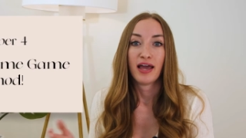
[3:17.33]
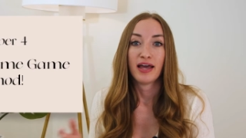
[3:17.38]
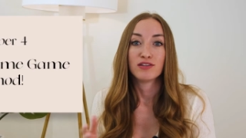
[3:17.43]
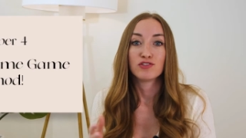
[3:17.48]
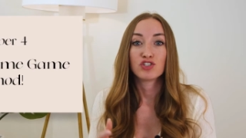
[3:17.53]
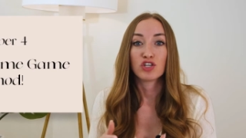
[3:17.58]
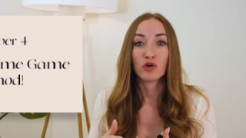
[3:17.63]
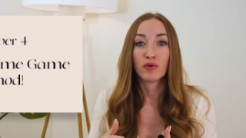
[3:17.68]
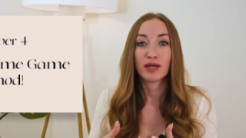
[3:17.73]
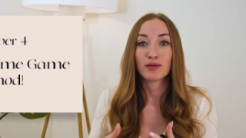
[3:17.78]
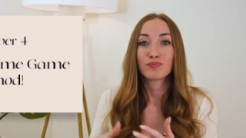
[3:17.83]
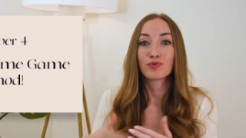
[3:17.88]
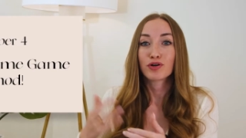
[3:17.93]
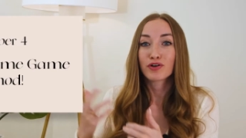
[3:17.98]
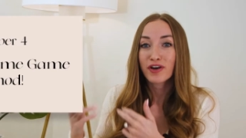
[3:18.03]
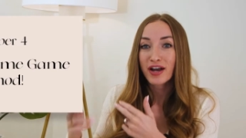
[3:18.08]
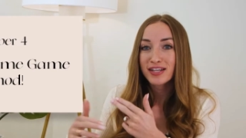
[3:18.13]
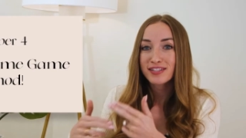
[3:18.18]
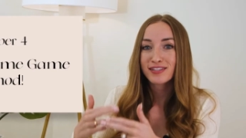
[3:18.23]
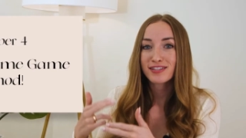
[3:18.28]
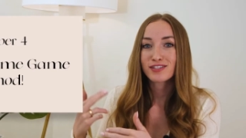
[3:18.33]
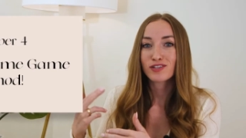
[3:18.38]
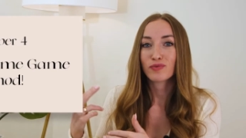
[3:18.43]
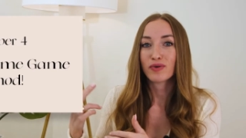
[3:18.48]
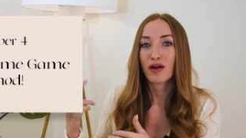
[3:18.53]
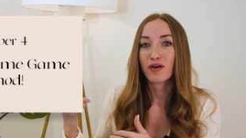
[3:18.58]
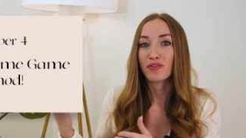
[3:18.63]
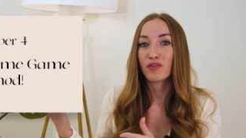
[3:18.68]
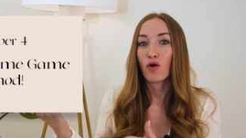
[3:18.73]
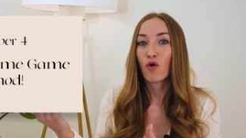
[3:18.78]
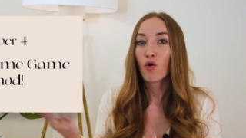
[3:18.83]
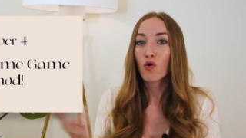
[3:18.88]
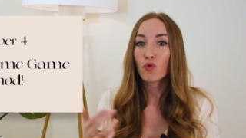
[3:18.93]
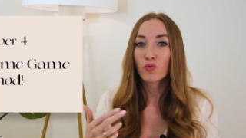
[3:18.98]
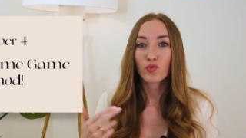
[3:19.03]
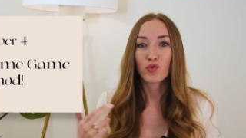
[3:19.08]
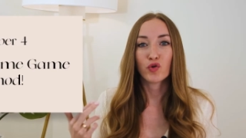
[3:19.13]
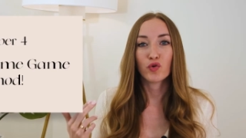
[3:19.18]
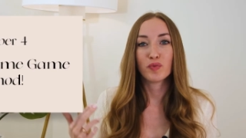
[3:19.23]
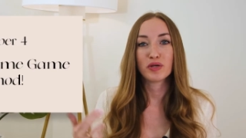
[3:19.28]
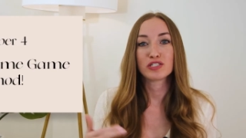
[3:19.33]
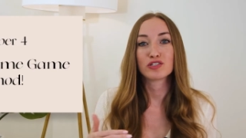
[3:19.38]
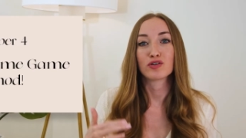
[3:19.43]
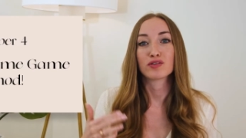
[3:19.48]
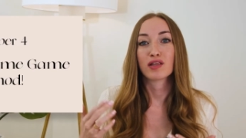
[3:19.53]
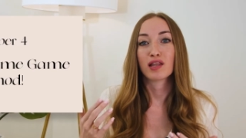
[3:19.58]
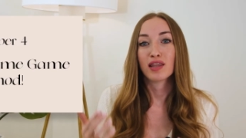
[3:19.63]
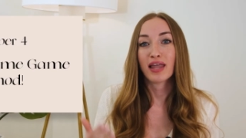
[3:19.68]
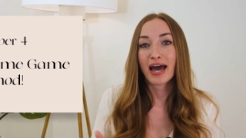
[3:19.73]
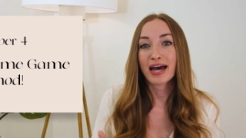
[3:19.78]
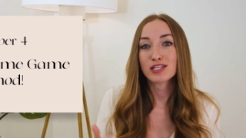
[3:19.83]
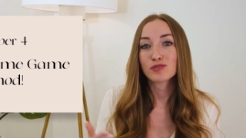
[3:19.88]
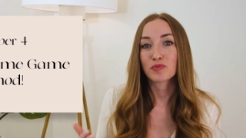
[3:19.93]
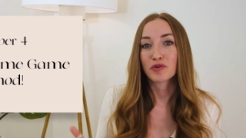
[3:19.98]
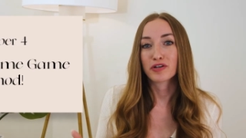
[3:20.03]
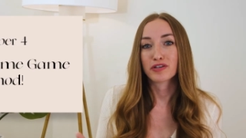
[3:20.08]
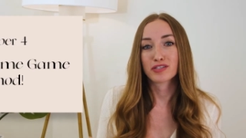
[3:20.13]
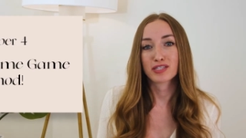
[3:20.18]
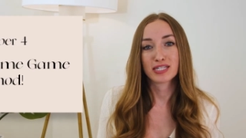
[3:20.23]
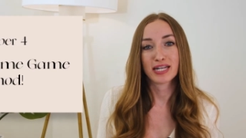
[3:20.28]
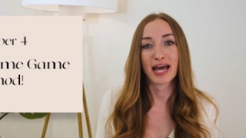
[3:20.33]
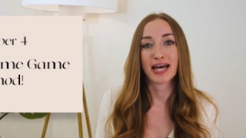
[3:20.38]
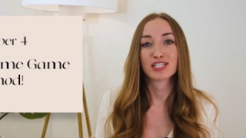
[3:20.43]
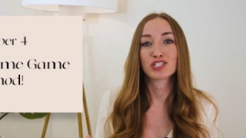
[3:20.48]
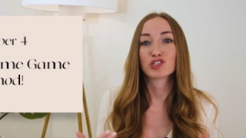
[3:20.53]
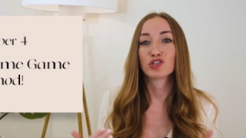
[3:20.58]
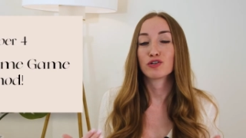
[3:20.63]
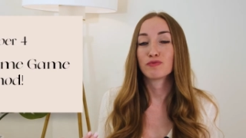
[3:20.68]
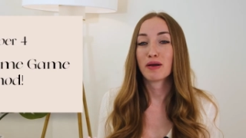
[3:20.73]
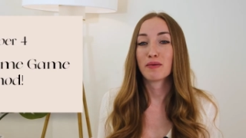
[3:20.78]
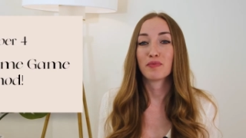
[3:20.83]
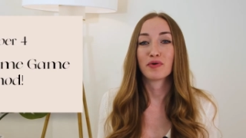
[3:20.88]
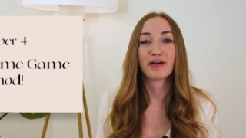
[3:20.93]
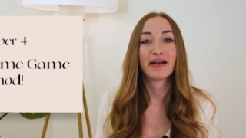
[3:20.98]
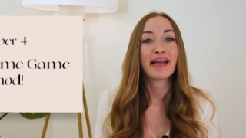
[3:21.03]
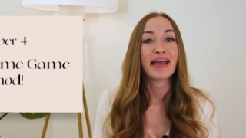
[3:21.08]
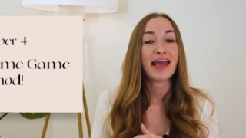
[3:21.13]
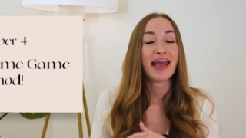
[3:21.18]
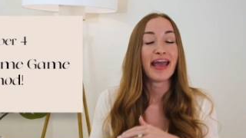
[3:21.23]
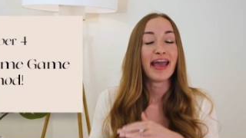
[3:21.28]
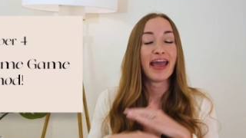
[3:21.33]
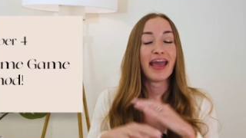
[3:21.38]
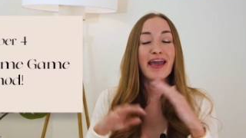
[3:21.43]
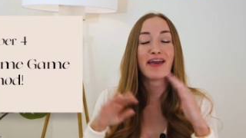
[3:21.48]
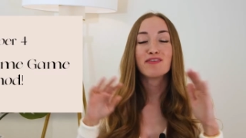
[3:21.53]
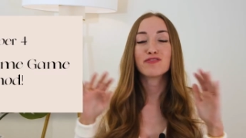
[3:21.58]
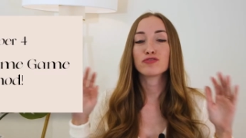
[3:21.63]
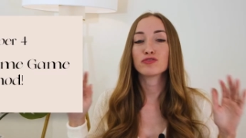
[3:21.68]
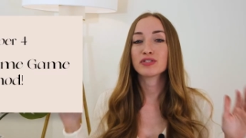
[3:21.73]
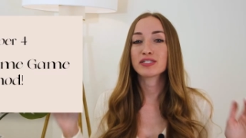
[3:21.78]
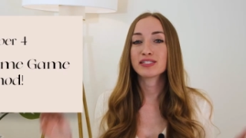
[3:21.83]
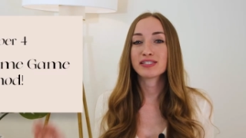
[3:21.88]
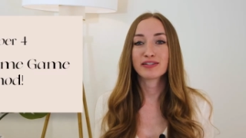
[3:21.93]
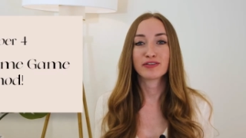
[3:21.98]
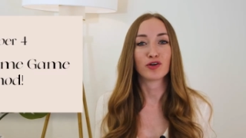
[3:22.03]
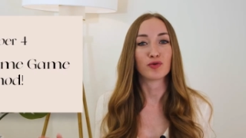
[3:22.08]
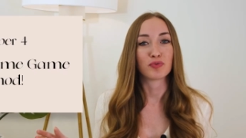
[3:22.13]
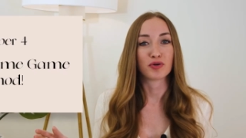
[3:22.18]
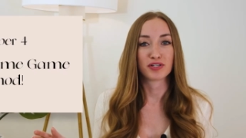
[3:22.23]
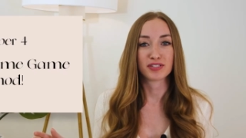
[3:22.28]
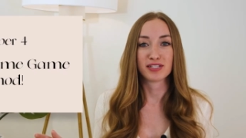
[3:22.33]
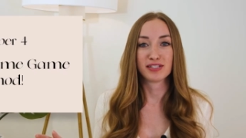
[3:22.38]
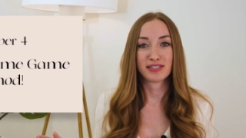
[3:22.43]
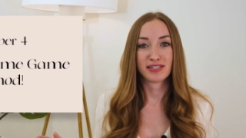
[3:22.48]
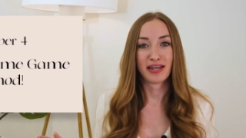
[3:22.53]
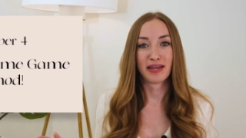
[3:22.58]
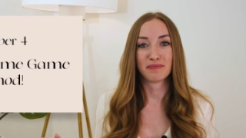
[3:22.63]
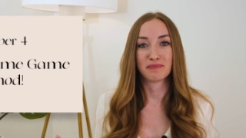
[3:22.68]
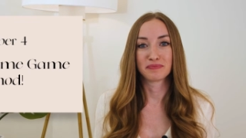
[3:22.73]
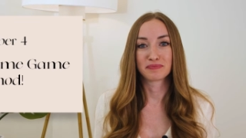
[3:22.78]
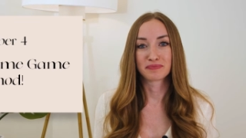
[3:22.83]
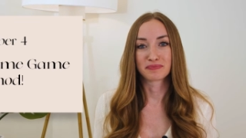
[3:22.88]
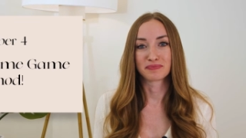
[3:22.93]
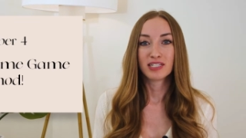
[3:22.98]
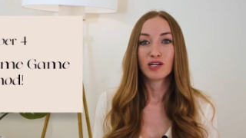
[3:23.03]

And so it progresses around the whole room until the last person has to remember every single person's name.